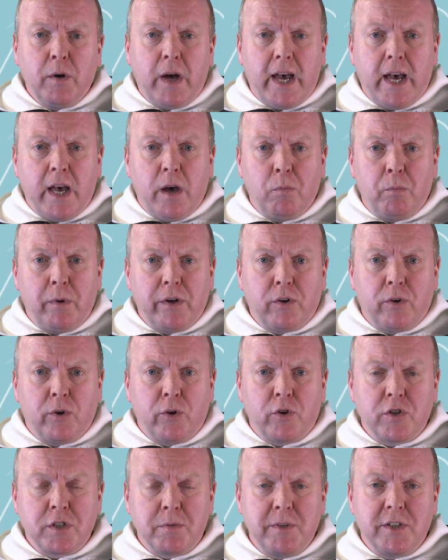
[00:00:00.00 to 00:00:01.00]
and um, with
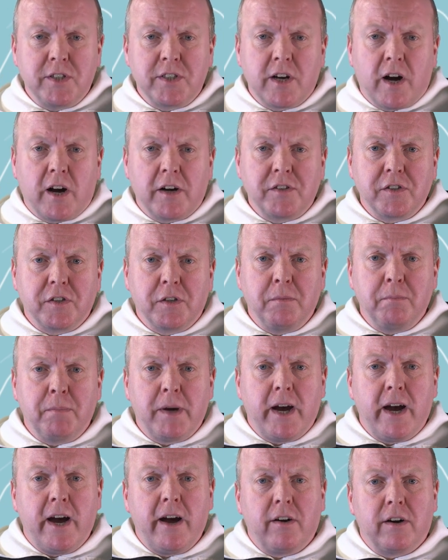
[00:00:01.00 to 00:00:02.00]
others. And we start to
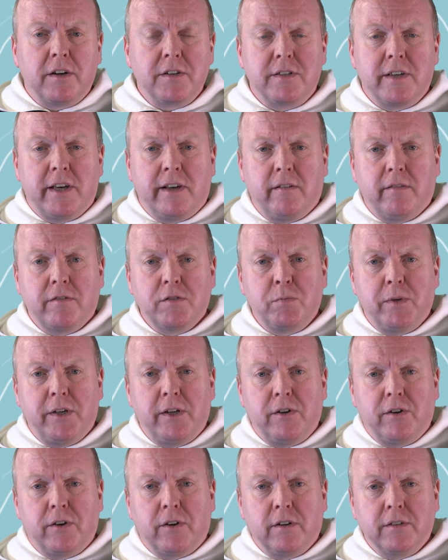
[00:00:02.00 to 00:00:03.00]
compare ourselves
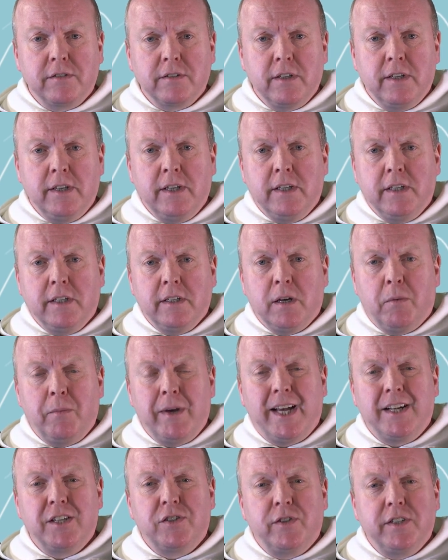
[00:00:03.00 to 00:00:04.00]
with others and
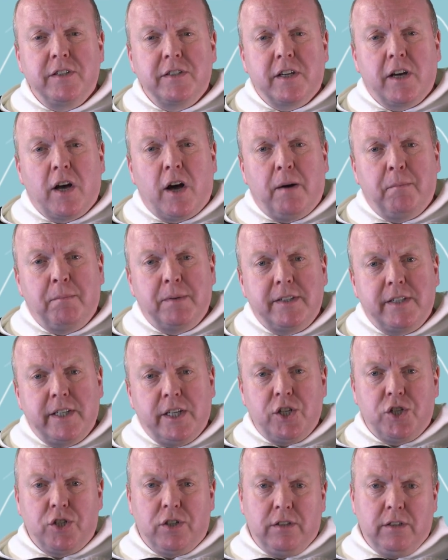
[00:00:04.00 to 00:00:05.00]
we enter into
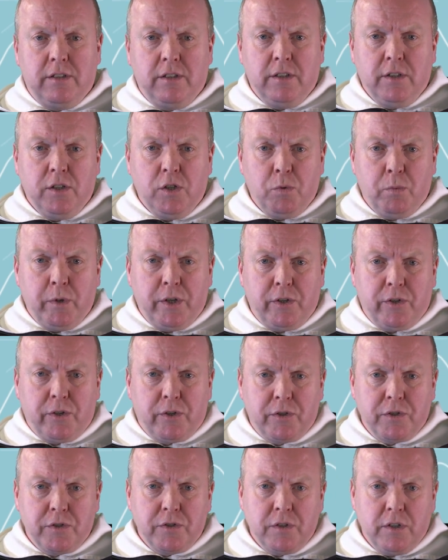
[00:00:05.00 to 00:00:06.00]
competition with
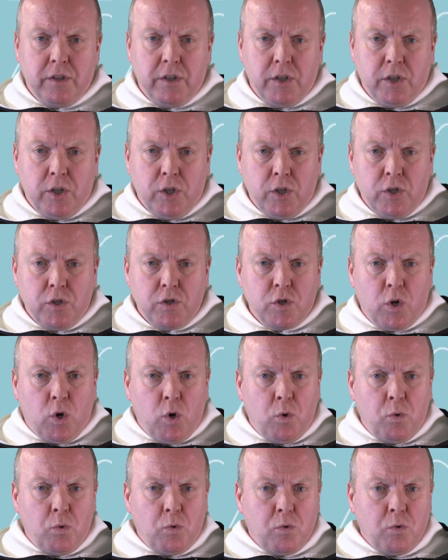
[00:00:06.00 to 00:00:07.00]
others.
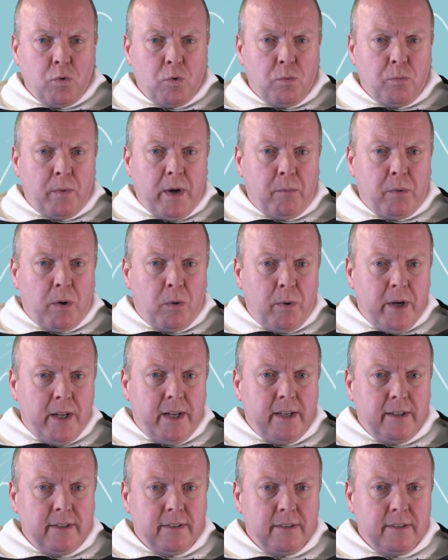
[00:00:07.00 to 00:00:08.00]
So when we're
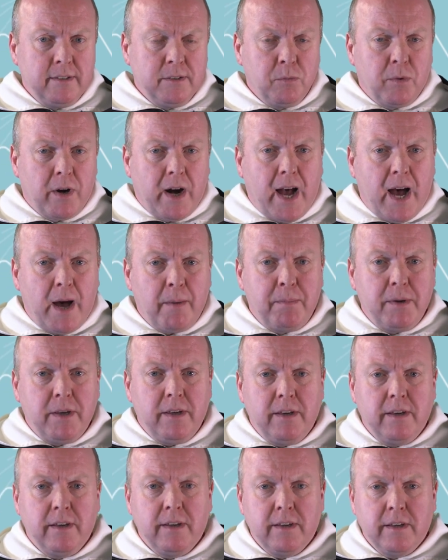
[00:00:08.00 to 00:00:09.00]
winning, we're
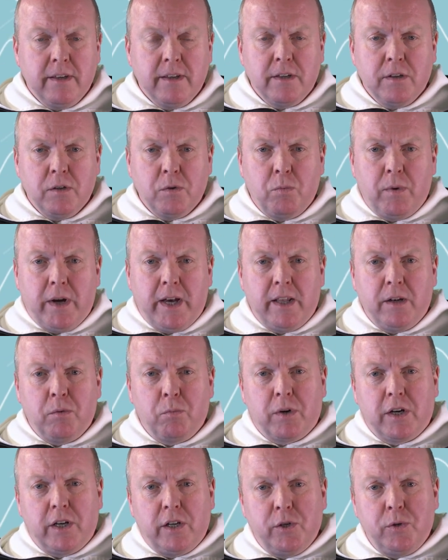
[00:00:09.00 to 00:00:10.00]
happy. When
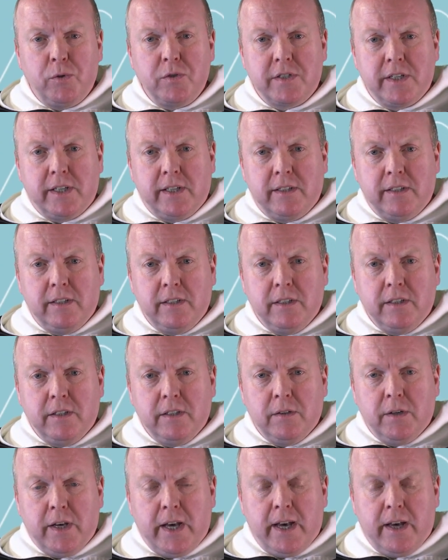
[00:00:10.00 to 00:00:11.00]
we're losing,
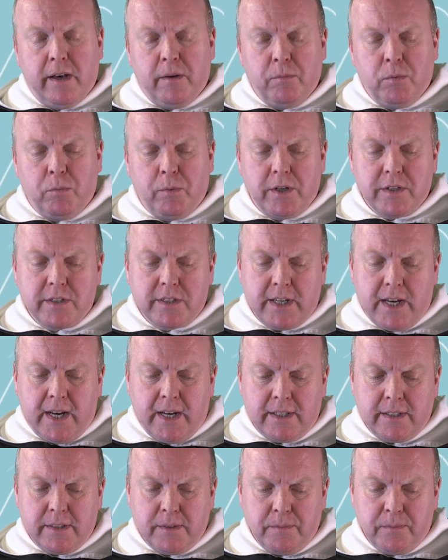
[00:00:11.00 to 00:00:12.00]
um, we're
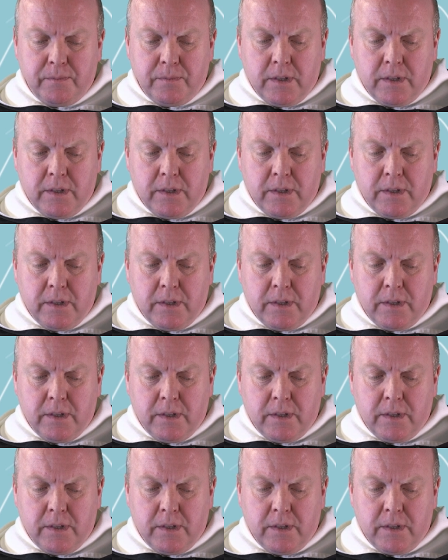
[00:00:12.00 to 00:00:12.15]
sad.